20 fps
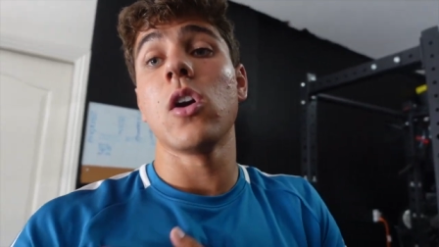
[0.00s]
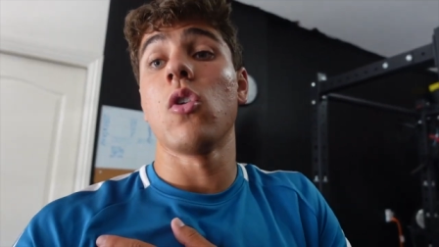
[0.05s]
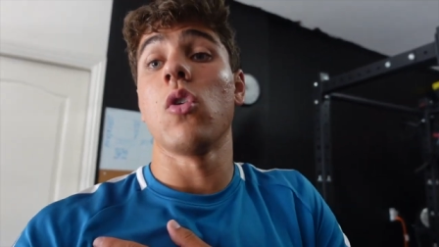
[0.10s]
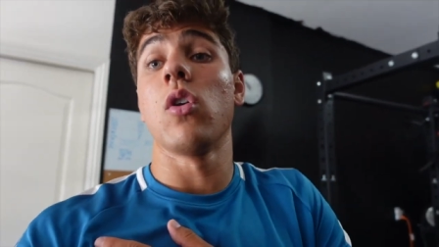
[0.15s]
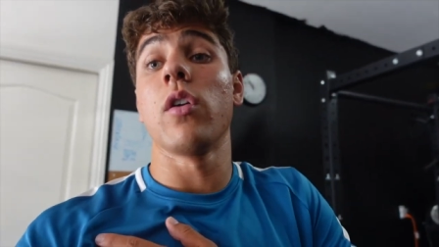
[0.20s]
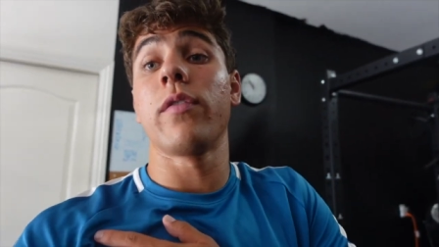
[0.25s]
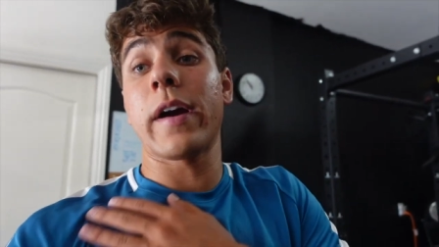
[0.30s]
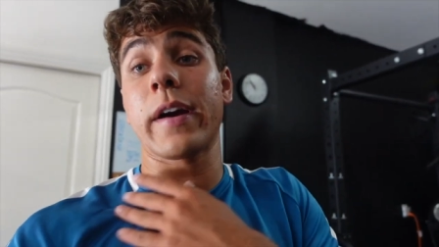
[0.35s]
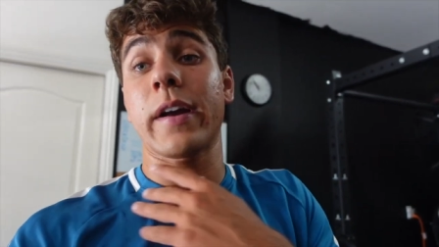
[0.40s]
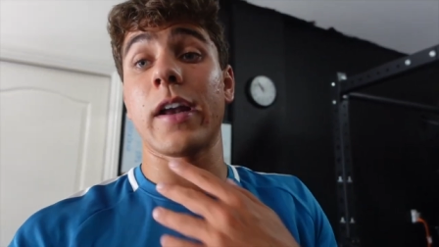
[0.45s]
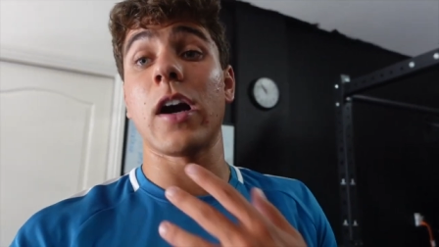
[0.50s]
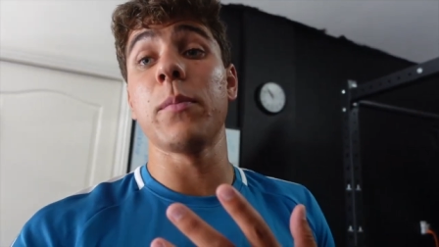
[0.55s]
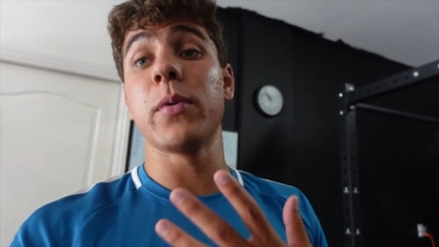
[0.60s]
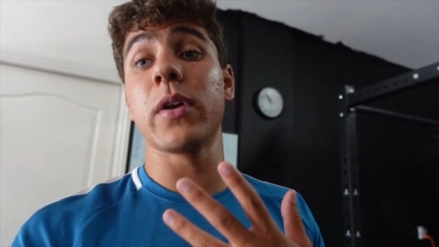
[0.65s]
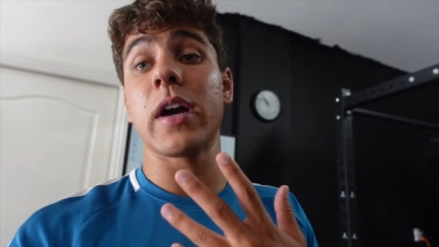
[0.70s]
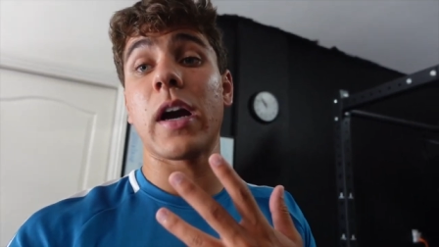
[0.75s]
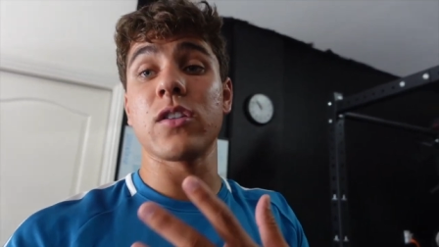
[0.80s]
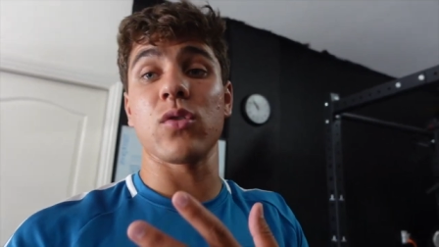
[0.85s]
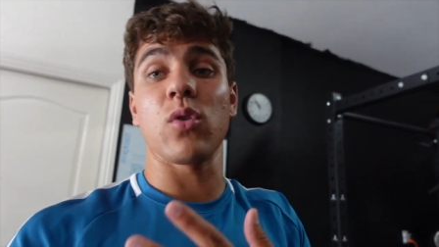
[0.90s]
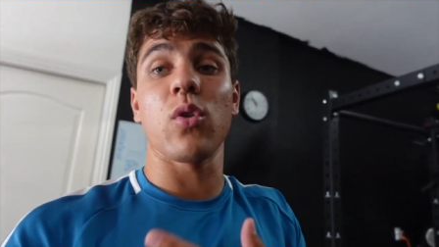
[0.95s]
or if I could help you
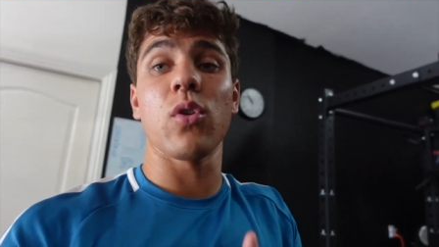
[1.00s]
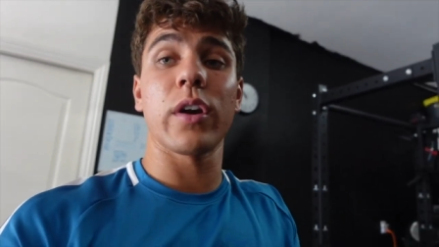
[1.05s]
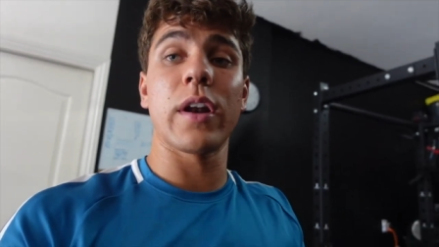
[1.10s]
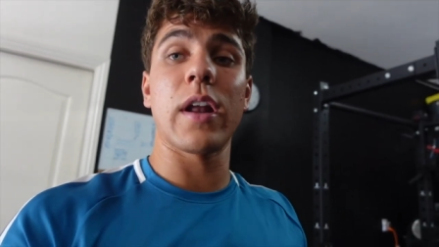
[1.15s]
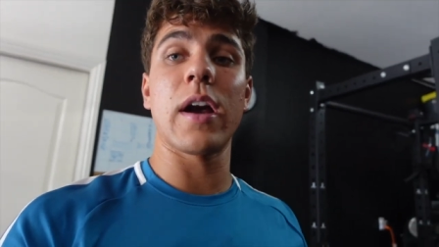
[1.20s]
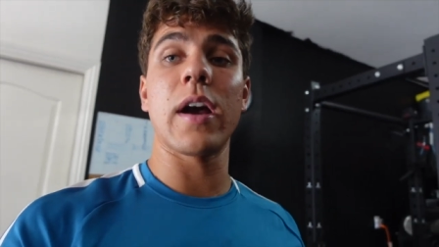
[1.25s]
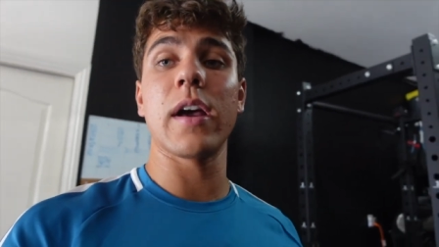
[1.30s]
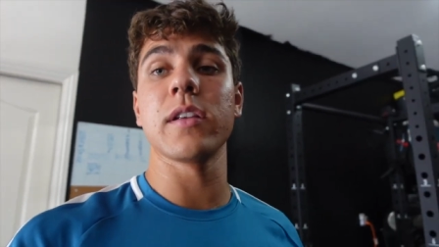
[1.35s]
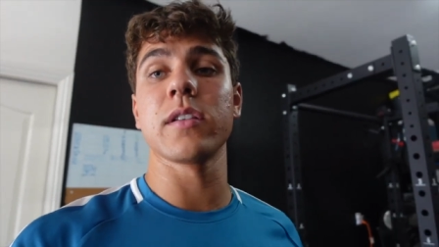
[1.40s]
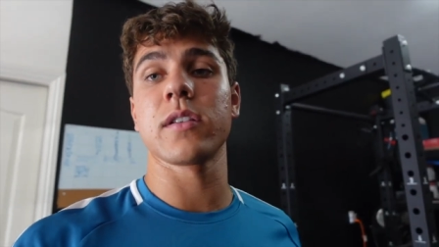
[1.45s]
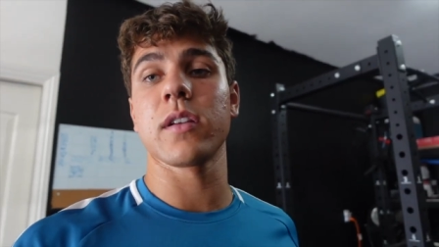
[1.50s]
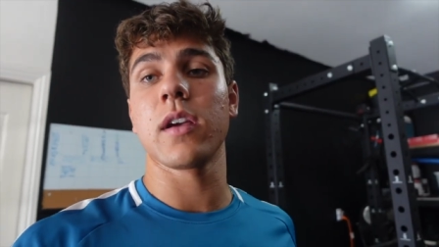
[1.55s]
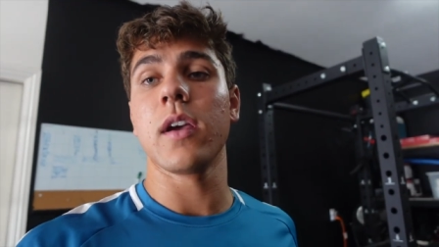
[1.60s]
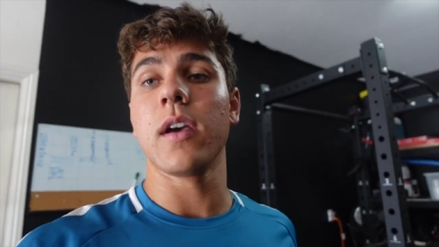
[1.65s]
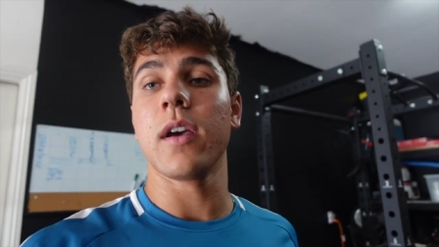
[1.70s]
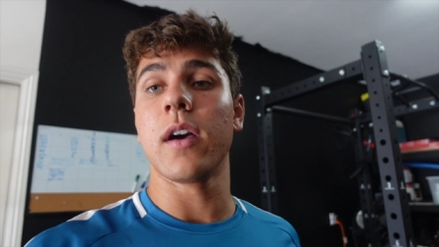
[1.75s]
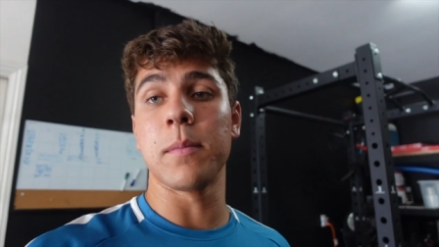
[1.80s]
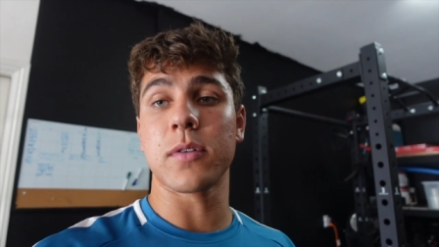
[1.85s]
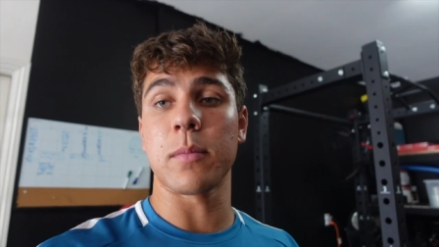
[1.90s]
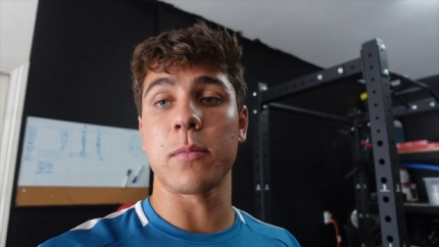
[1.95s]
guys organize
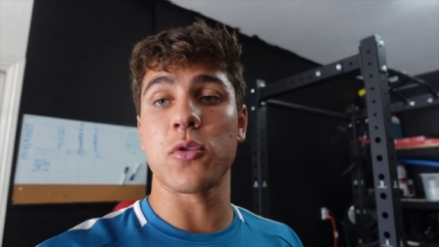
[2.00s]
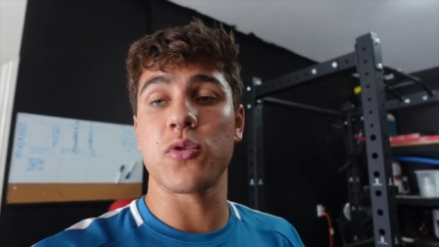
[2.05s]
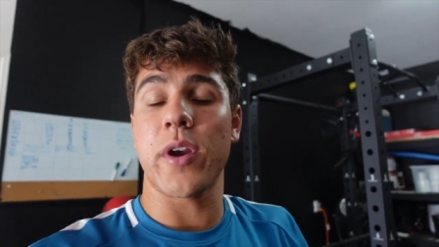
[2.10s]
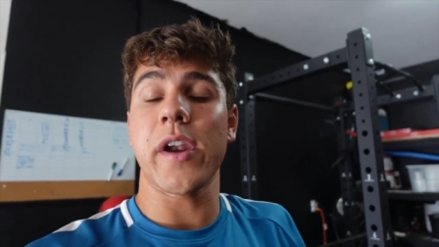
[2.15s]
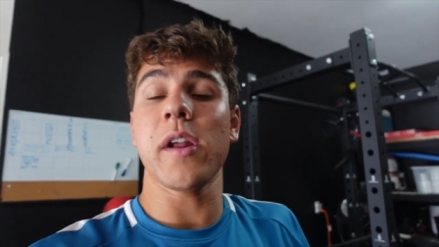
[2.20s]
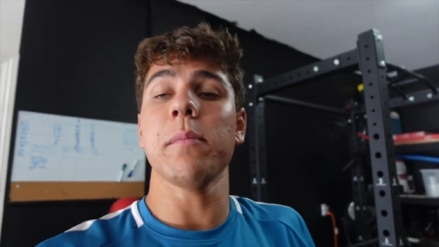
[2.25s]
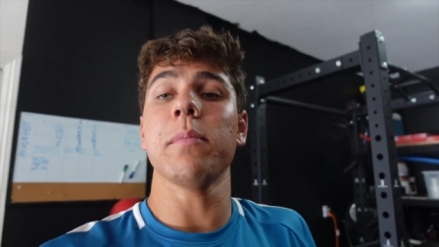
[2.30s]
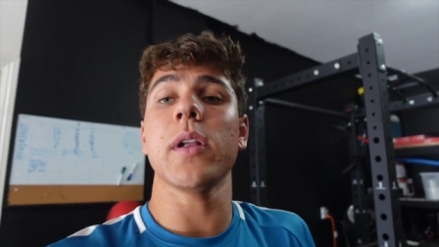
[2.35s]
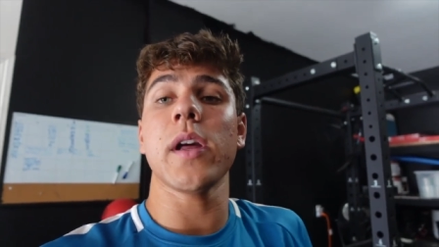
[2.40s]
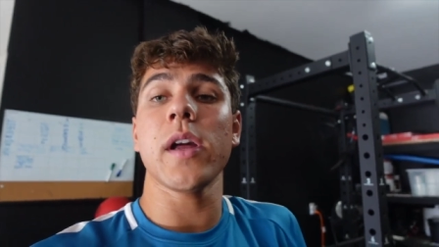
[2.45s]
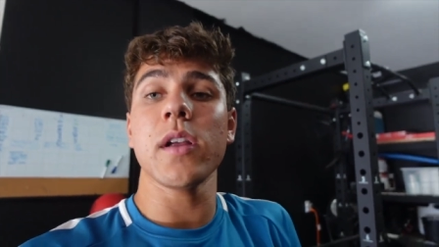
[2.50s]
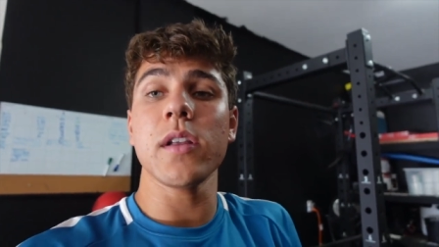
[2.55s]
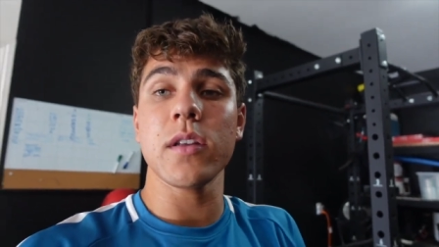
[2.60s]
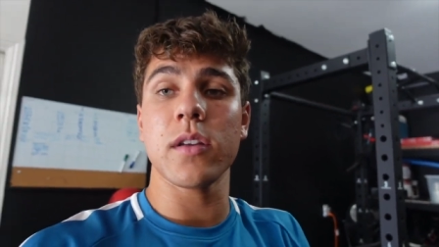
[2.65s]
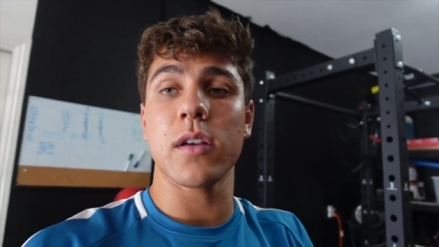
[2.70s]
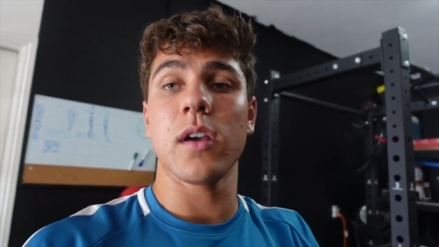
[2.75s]
some training plans.